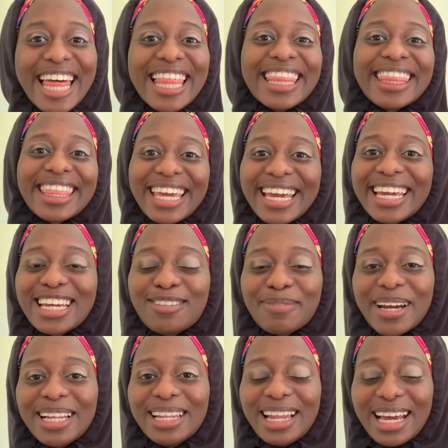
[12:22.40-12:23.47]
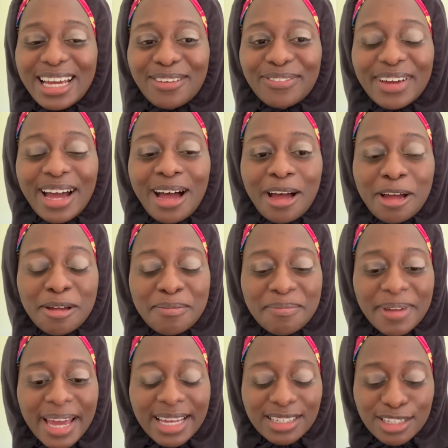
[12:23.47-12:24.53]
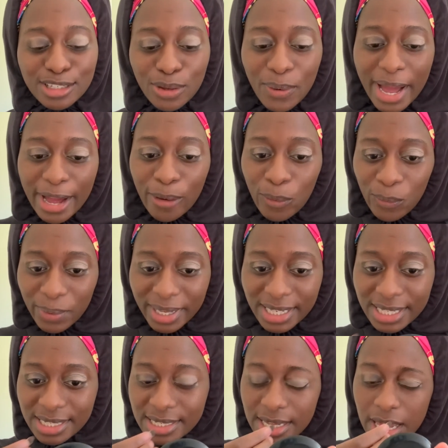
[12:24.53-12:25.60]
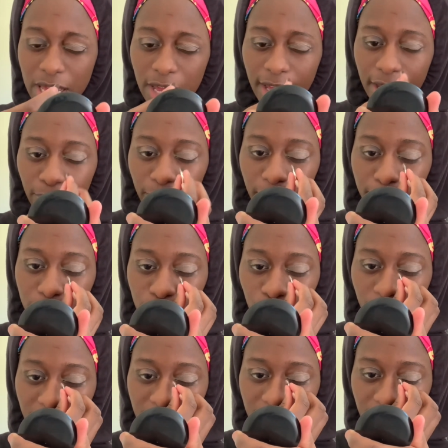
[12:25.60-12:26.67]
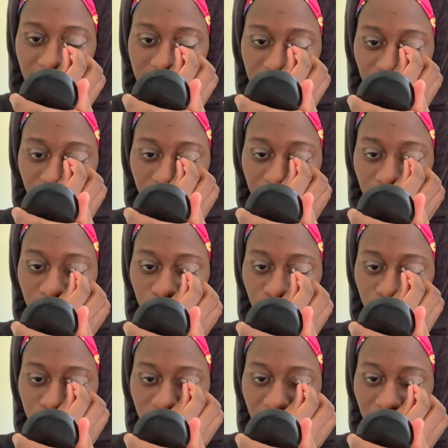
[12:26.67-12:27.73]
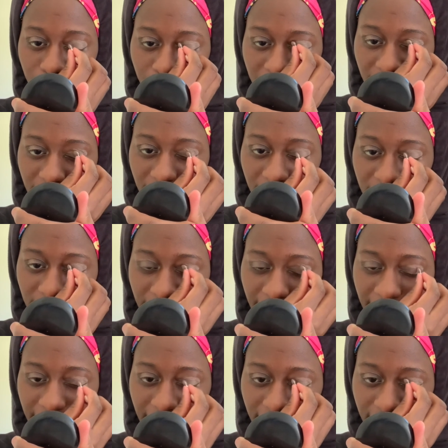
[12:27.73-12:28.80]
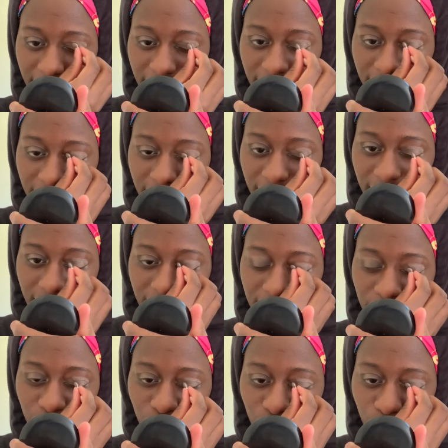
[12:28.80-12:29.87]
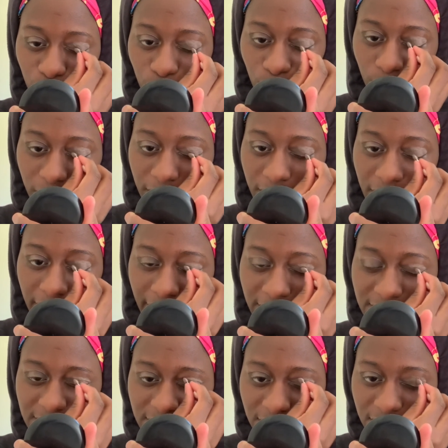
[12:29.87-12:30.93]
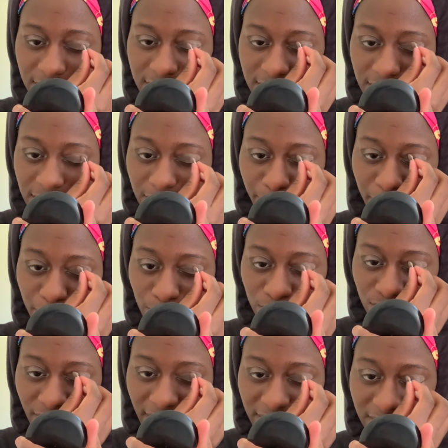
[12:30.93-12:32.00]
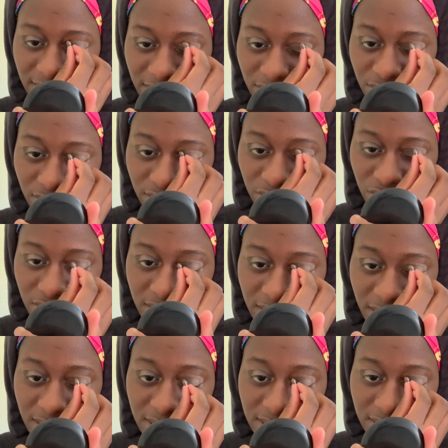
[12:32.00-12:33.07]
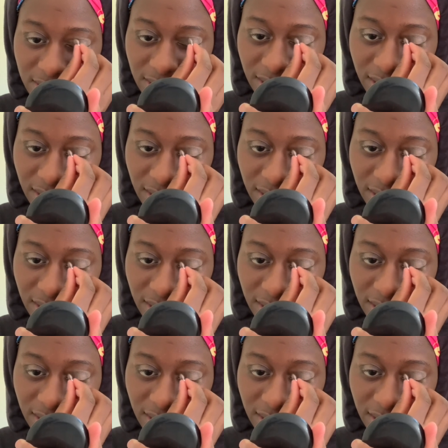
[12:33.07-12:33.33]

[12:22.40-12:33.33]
thing in my life. And so I always, and when I'm doing things that are huge and big and new, I still seek people's validation, just because,